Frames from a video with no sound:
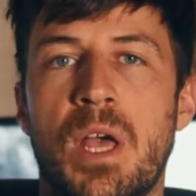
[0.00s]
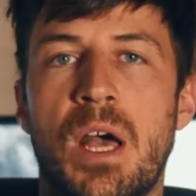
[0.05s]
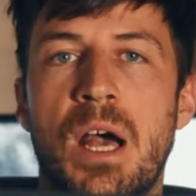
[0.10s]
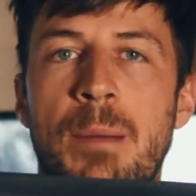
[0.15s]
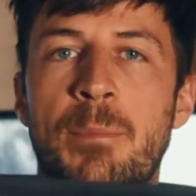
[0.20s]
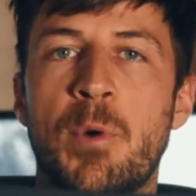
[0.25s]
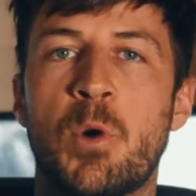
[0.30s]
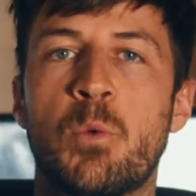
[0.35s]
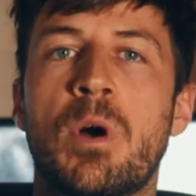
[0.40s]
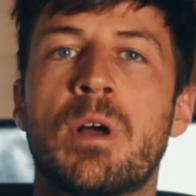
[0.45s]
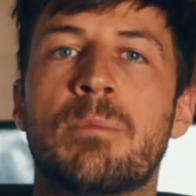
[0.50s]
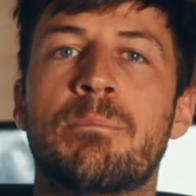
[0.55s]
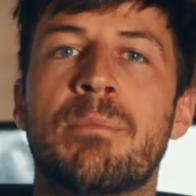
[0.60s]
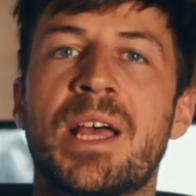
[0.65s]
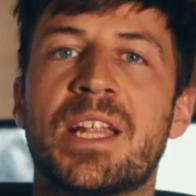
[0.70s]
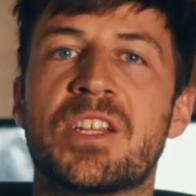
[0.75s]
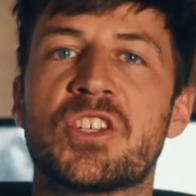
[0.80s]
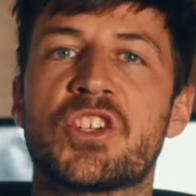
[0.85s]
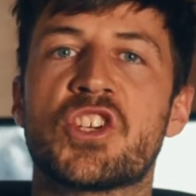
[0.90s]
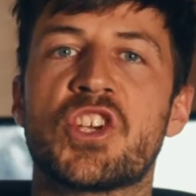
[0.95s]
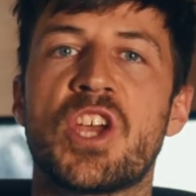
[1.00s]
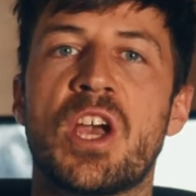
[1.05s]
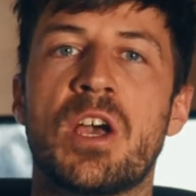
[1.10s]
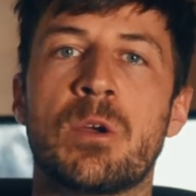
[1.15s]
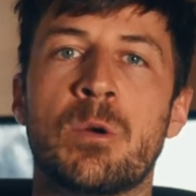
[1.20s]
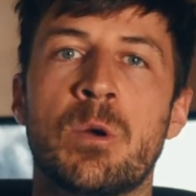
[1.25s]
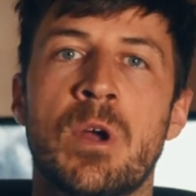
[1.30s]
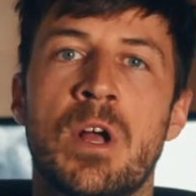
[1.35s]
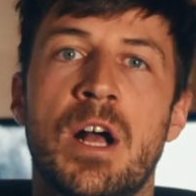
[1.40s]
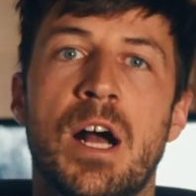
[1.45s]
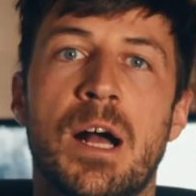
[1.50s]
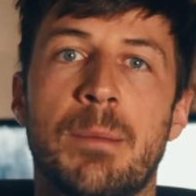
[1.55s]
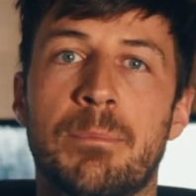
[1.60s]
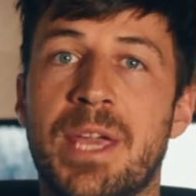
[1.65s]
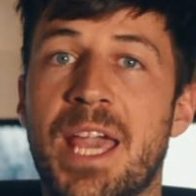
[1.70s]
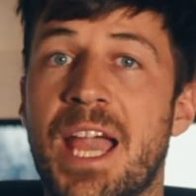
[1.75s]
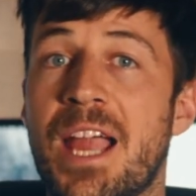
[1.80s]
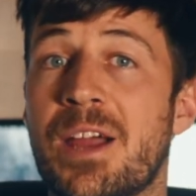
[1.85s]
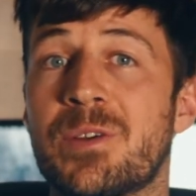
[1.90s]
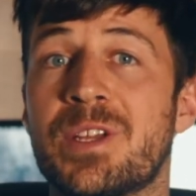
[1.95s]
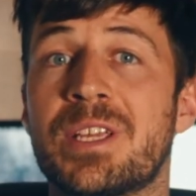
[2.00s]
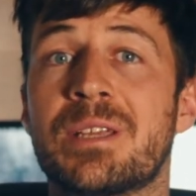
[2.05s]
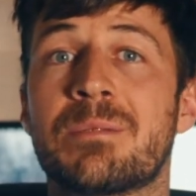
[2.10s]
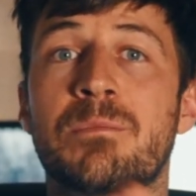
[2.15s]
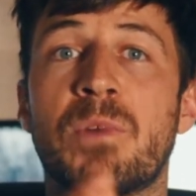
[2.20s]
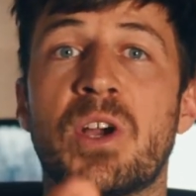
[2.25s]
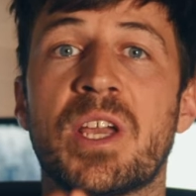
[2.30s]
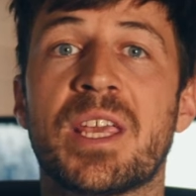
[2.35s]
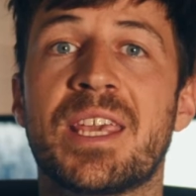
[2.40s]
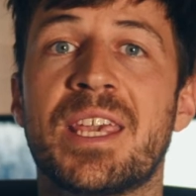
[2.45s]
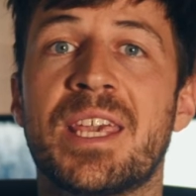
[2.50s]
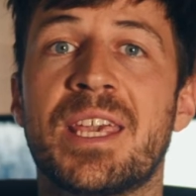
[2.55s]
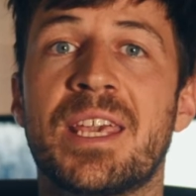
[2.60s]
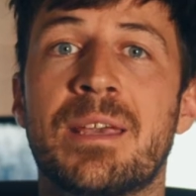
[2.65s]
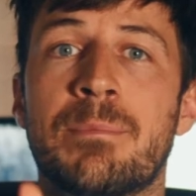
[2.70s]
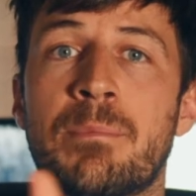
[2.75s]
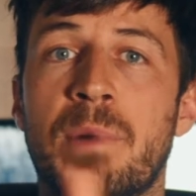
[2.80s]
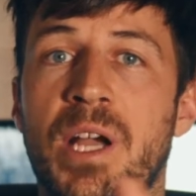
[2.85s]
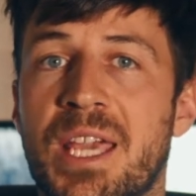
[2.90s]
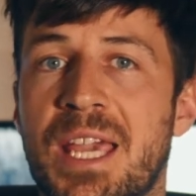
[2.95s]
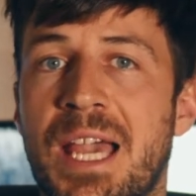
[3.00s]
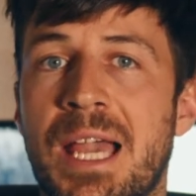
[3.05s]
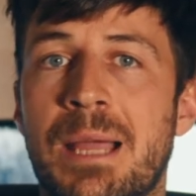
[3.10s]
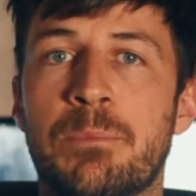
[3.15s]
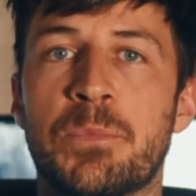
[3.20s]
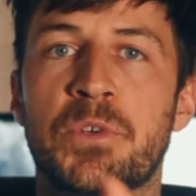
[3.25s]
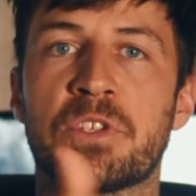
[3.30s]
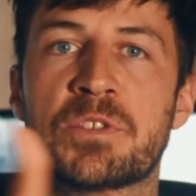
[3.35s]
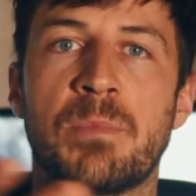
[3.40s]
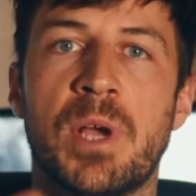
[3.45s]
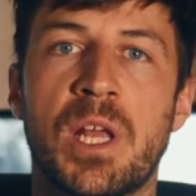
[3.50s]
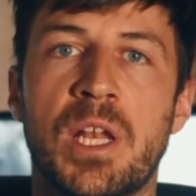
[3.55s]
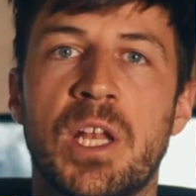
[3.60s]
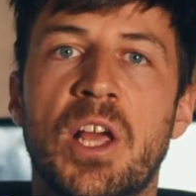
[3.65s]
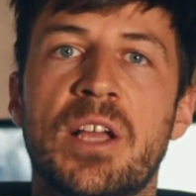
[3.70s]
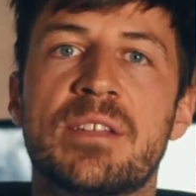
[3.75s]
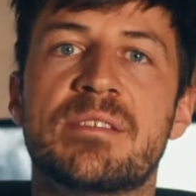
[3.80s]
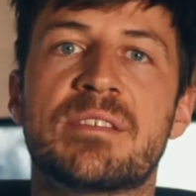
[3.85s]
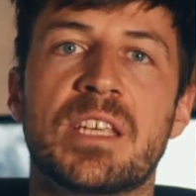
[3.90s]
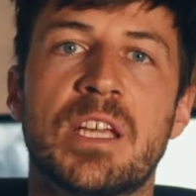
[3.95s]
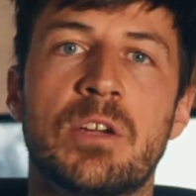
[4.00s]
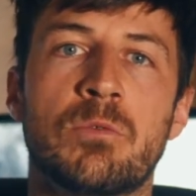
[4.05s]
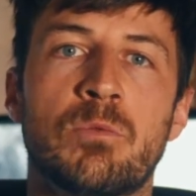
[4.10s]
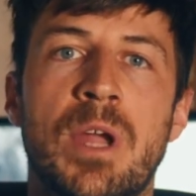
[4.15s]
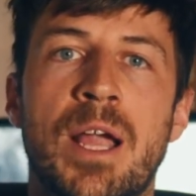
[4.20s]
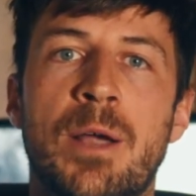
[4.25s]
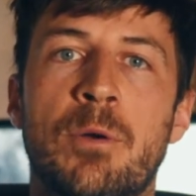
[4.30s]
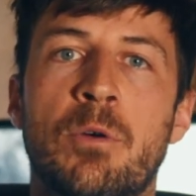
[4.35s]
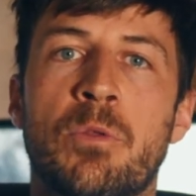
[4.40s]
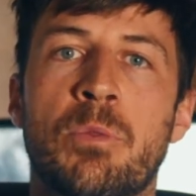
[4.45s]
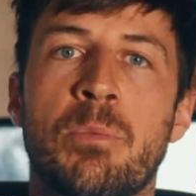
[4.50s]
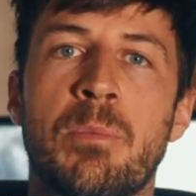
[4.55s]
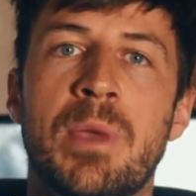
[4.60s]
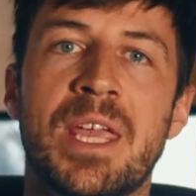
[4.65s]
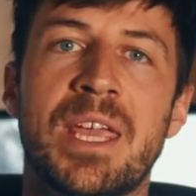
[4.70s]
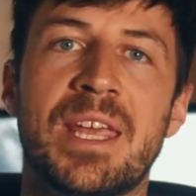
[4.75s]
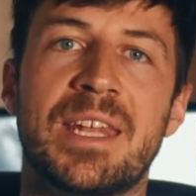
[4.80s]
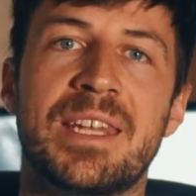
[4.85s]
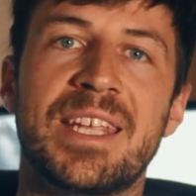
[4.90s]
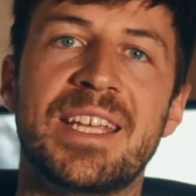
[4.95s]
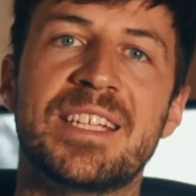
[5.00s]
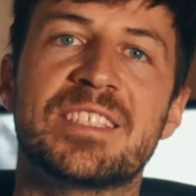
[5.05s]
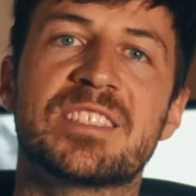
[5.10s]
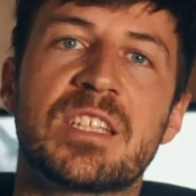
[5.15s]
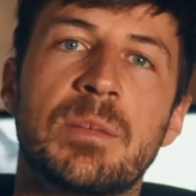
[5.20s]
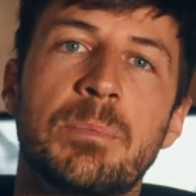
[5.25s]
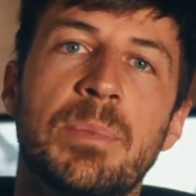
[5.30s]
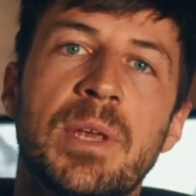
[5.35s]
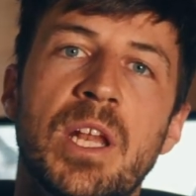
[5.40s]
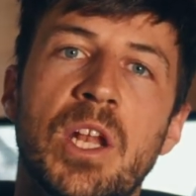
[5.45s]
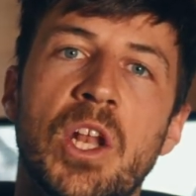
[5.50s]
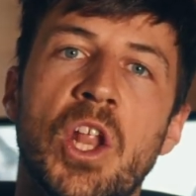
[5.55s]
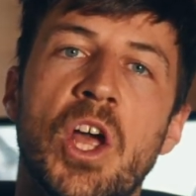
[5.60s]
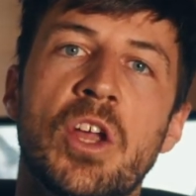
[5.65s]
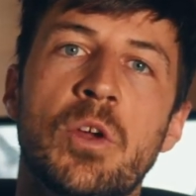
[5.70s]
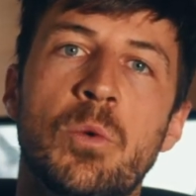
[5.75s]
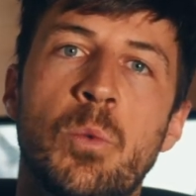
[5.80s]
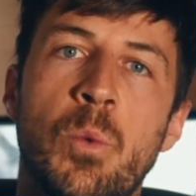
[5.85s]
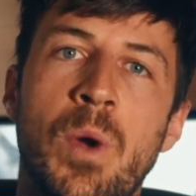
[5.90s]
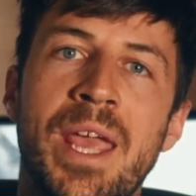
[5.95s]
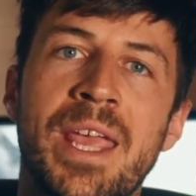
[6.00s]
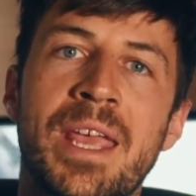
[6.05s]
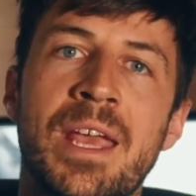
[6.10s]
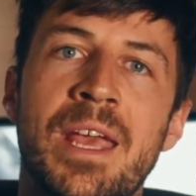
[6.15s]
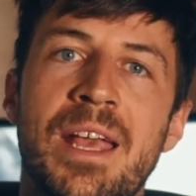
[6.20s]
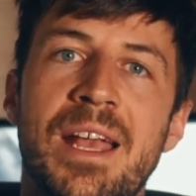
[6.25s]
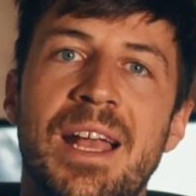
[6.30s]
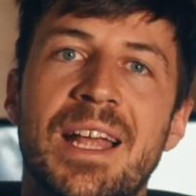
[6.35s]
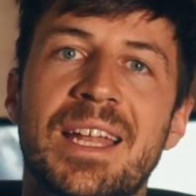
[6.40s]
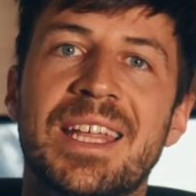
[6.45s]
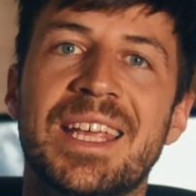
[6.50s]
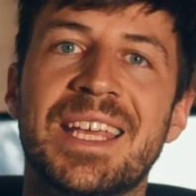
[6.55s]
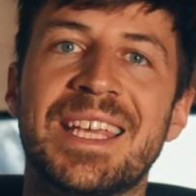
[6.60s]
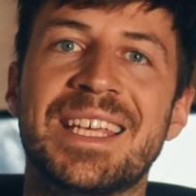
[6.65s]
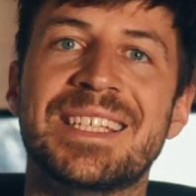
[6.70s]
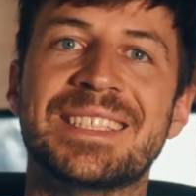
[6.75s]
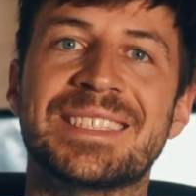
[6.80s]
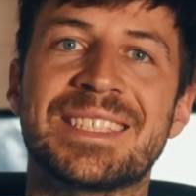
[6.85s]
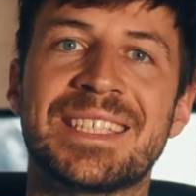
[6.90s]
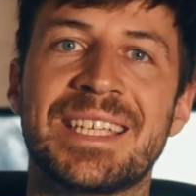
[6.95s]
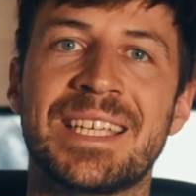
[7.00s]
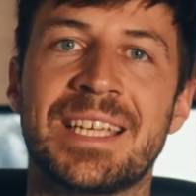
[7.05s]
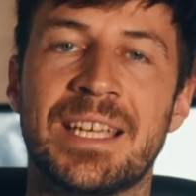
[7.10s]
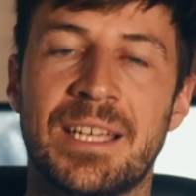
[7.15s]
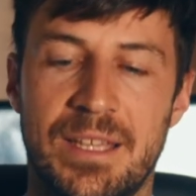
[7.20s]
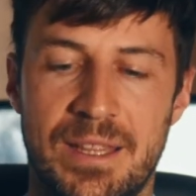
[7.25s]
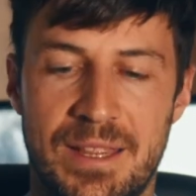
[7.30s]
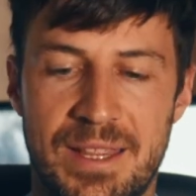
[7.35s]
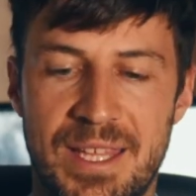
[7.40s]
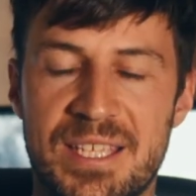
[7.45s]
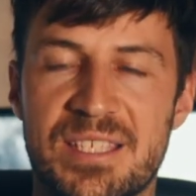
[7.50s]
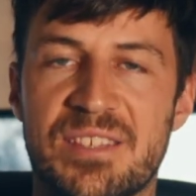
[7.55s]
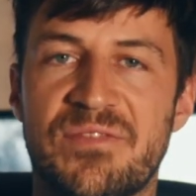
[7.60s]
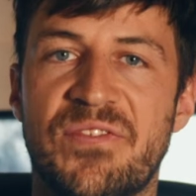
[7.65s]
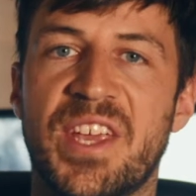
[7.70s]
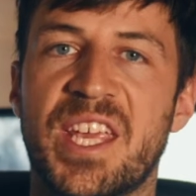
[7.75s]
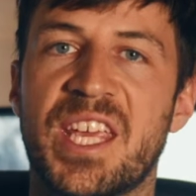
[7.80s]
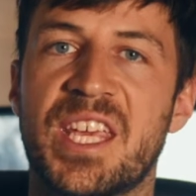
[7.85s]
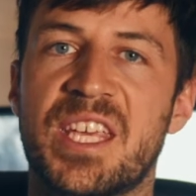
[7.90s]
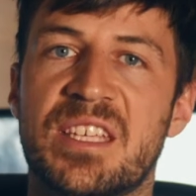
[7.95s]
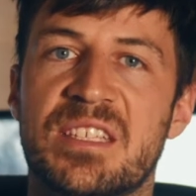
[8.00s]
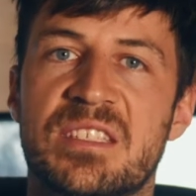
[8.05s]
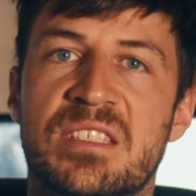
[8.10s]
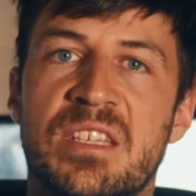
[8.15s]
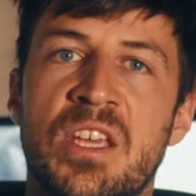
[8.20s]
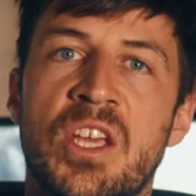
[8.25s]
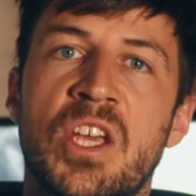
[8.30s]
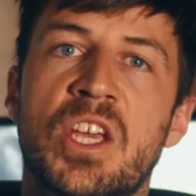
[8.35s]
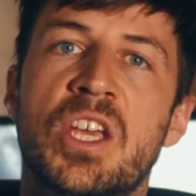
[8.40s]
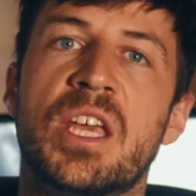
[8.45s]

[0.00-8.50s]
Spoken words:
I'm a one-man show. I'm carrying my gear, my cameras, my lighting around with me. It needs to be lightweight and easy. This thing is.